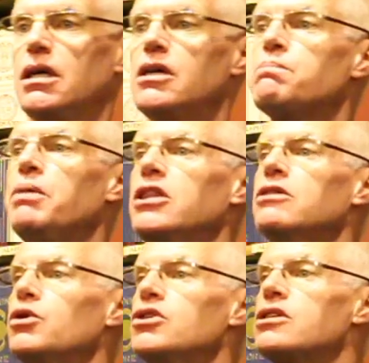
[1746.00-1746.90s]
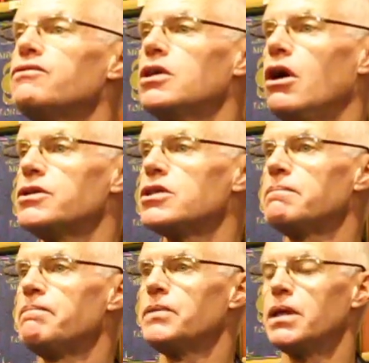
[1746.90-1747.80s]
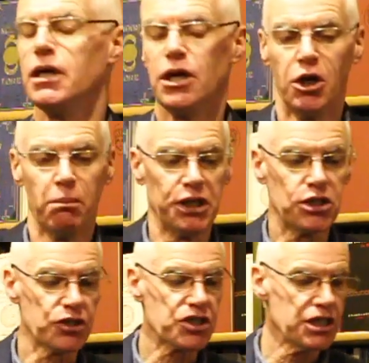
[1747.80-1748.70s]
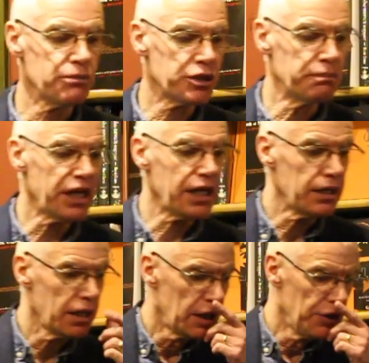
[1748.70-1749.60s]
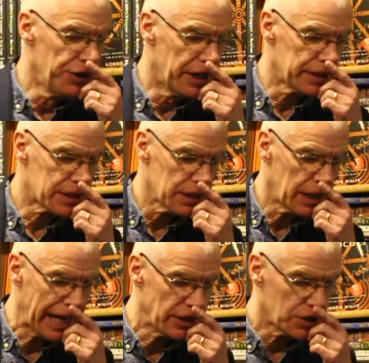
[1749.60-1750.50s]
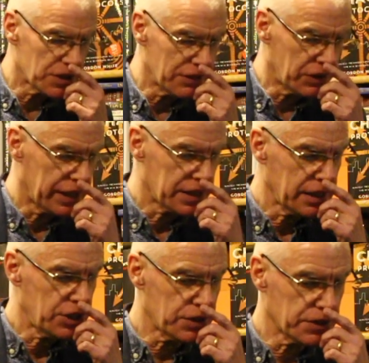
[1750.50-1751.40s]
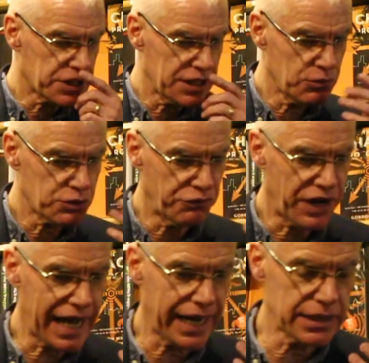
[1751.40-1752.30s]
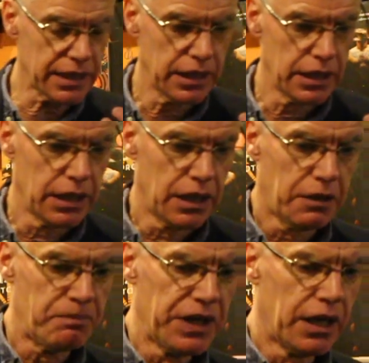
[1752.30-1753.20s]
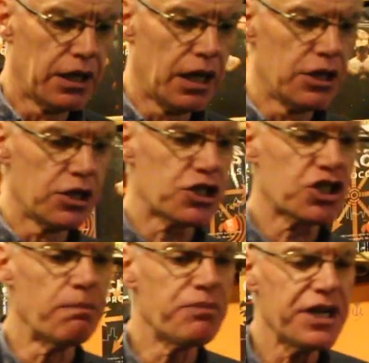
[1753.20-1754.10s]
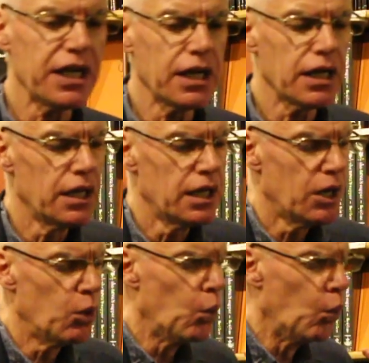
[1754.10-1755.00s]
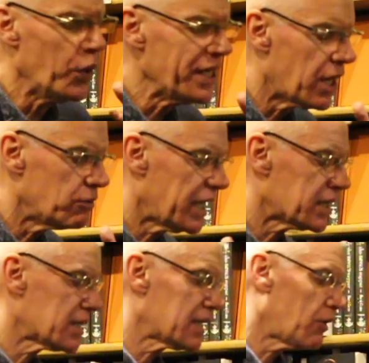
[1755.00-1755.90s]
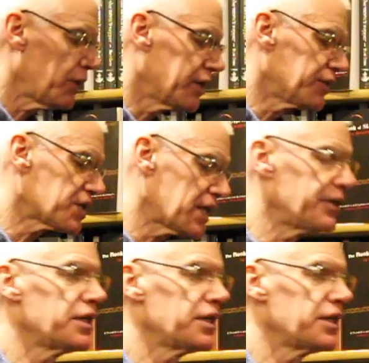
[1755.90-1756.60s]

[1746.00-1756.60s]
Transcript: it as being the voice of the gods. But it does seem to me that ancient civilizations seem to have had something we don't necessarily understand